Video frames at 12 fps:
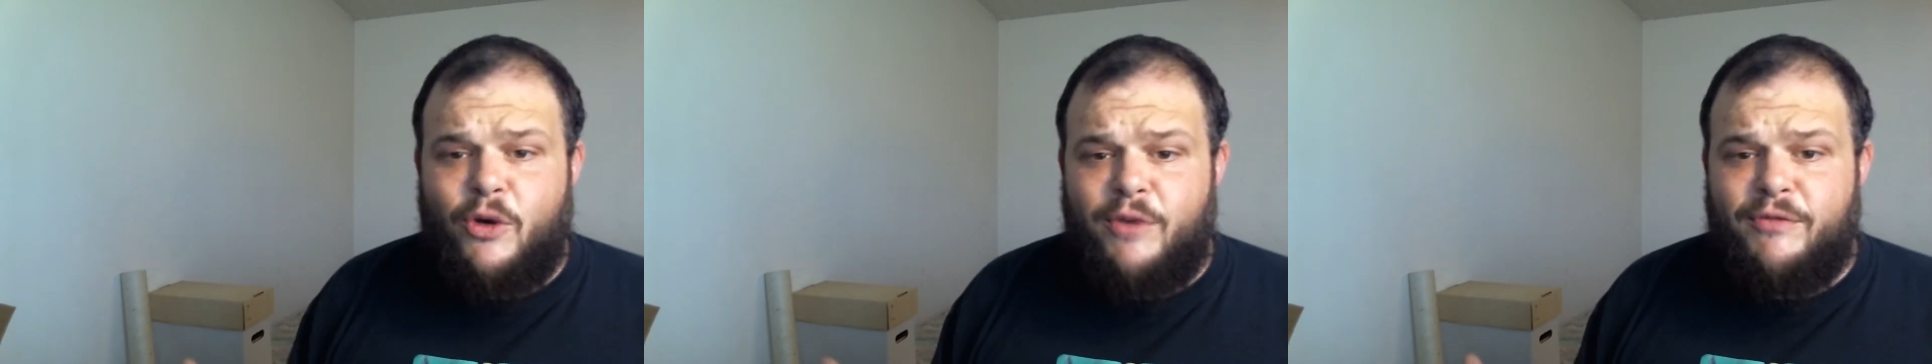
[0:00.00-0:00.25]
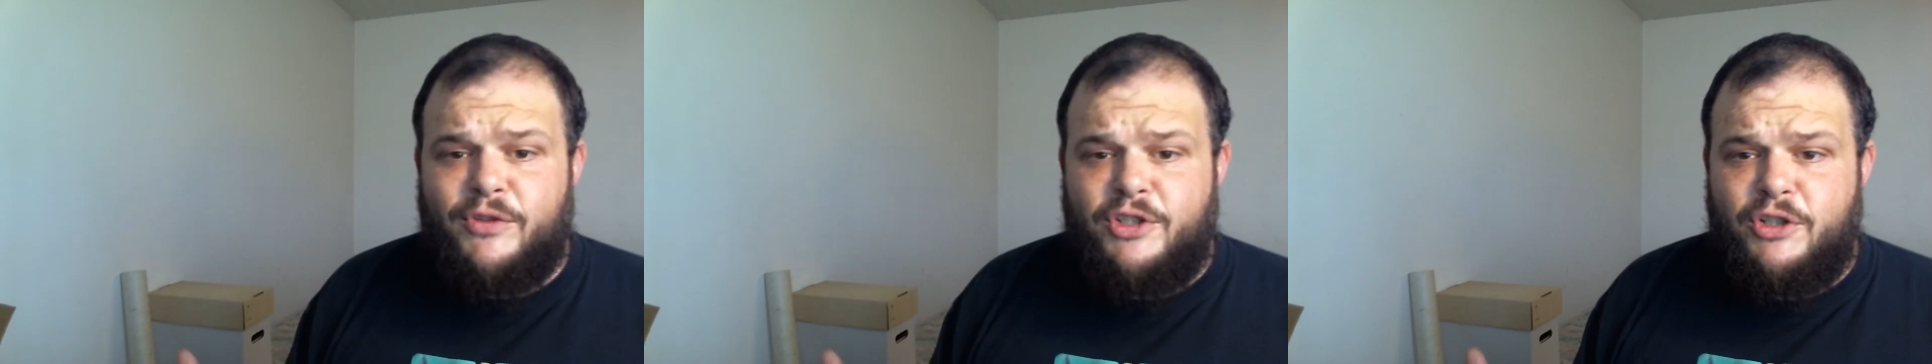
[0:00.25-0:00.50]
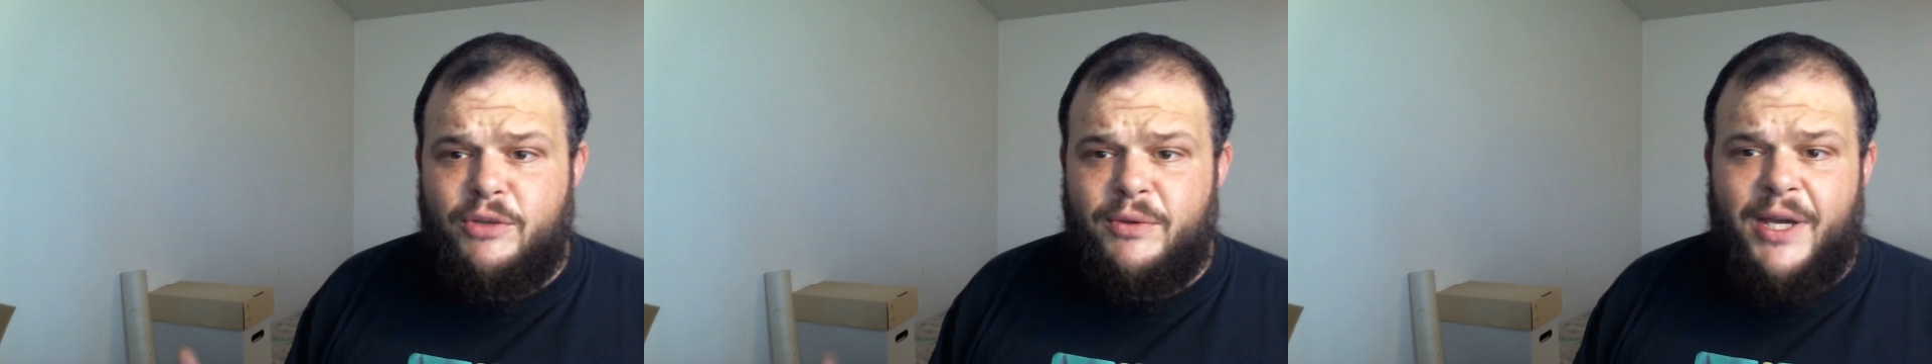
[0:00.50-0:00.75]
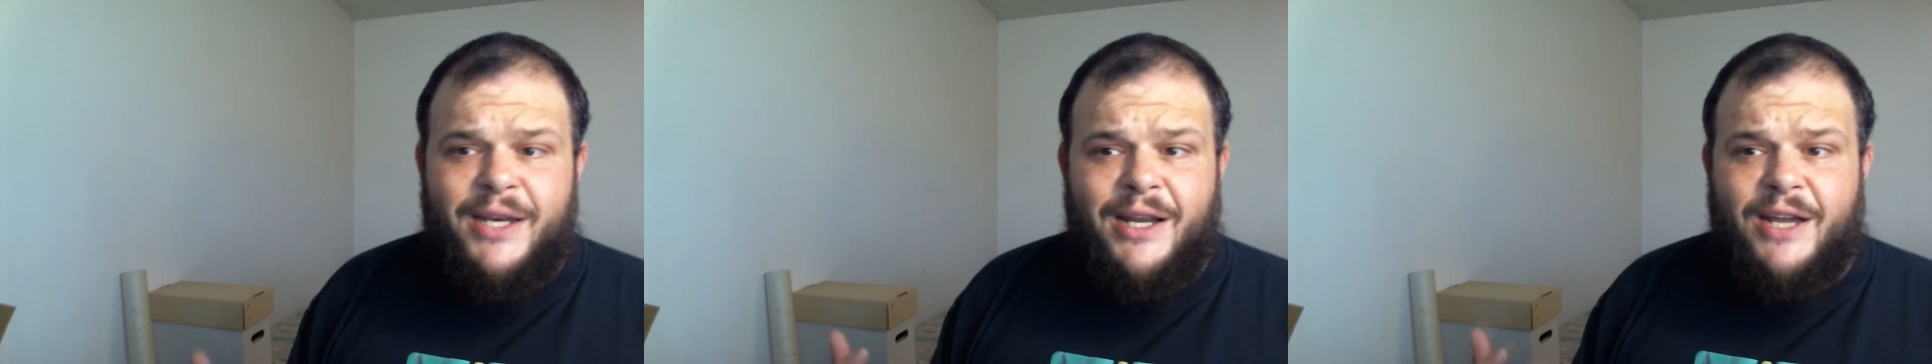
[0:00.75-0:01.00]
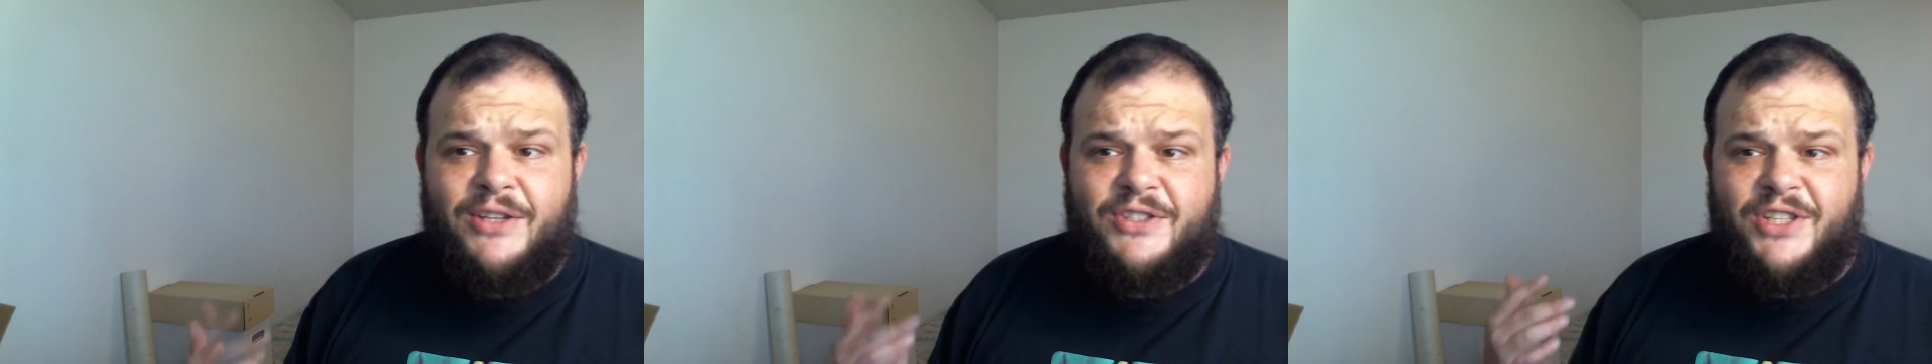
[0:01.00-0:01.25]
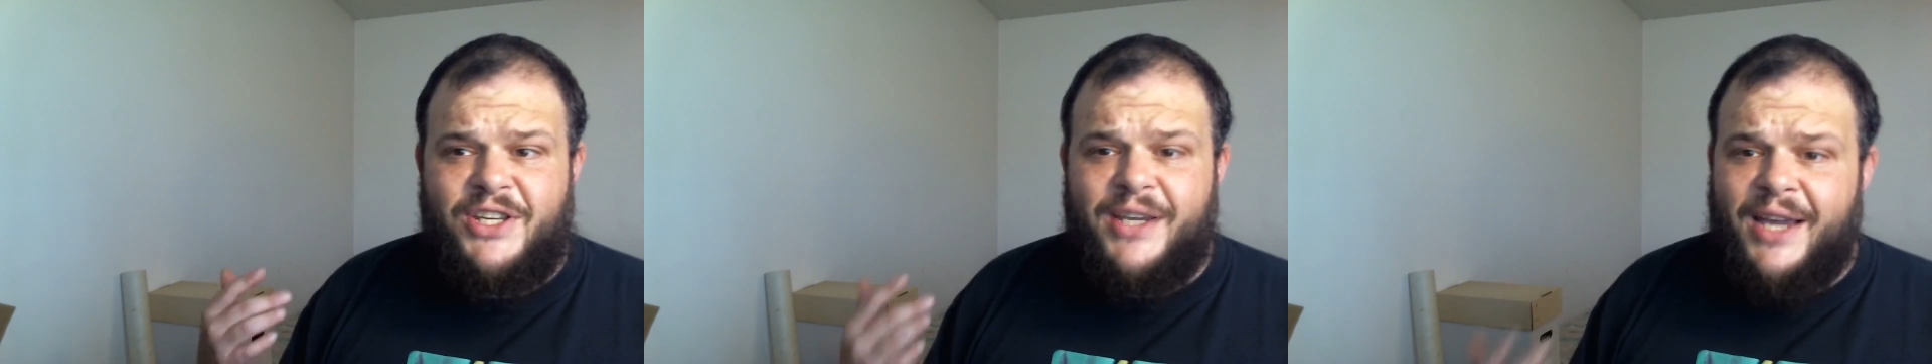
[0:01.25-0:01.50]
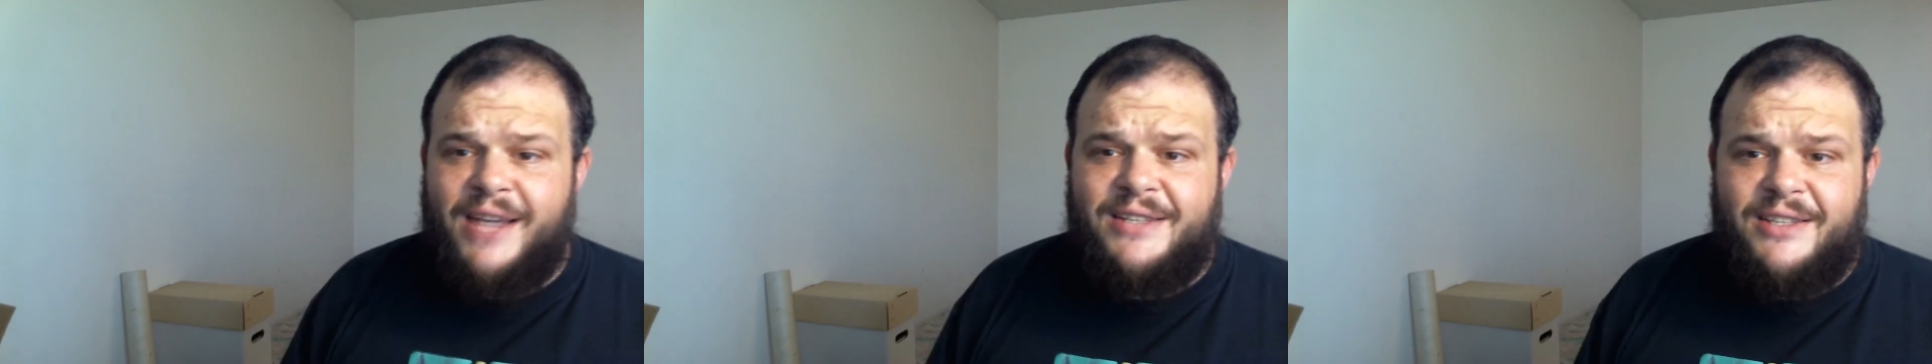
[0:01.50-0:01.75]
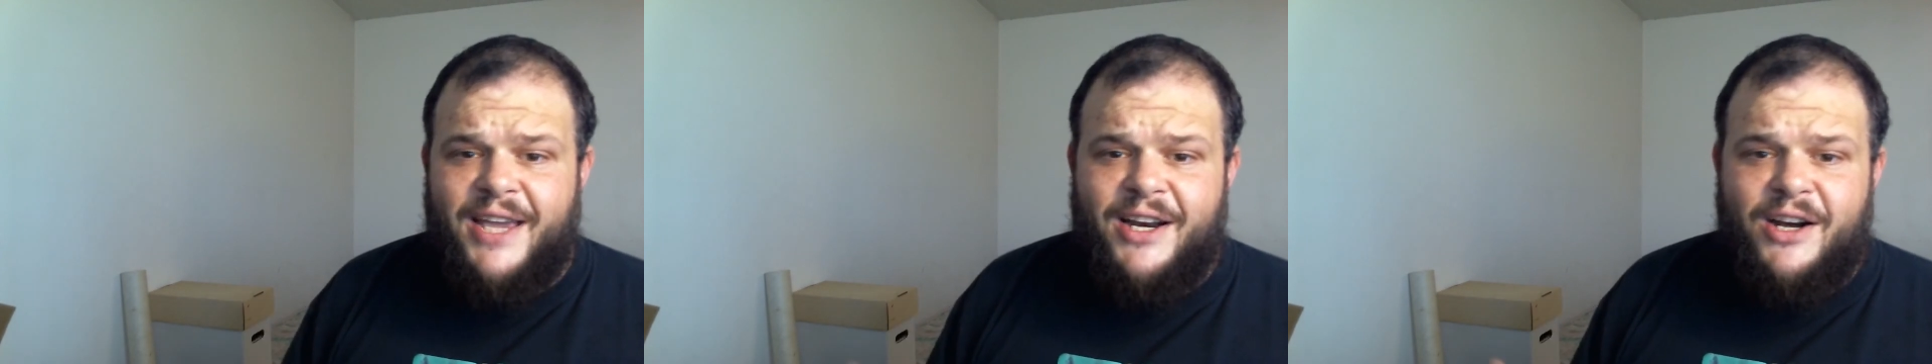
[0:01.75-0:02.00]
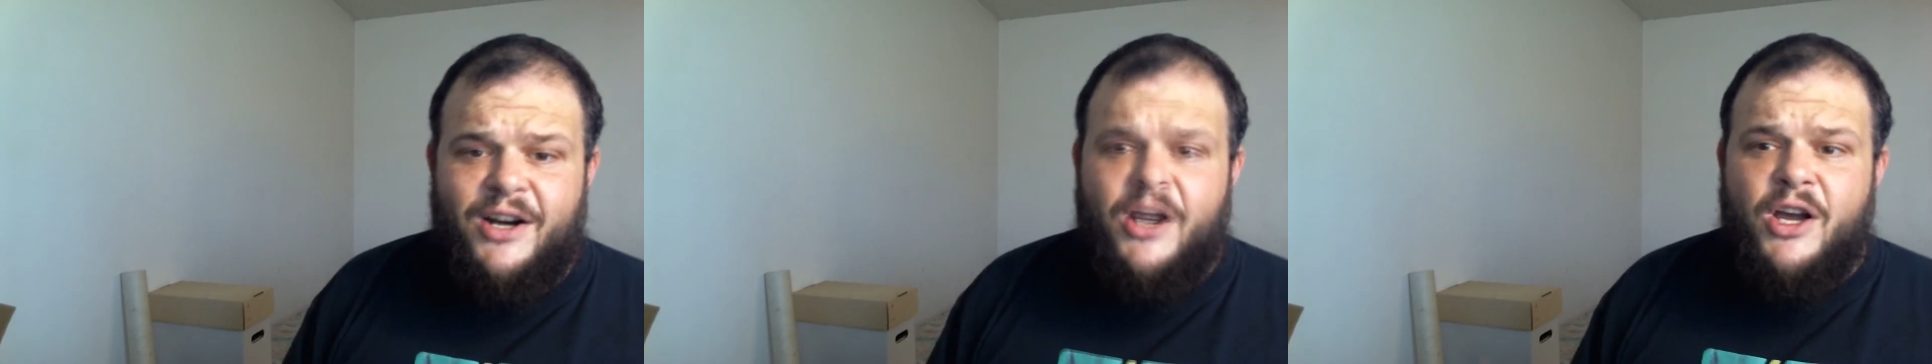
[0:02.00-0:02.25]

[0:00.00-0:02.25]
Evil 2? And I'll see you guys later.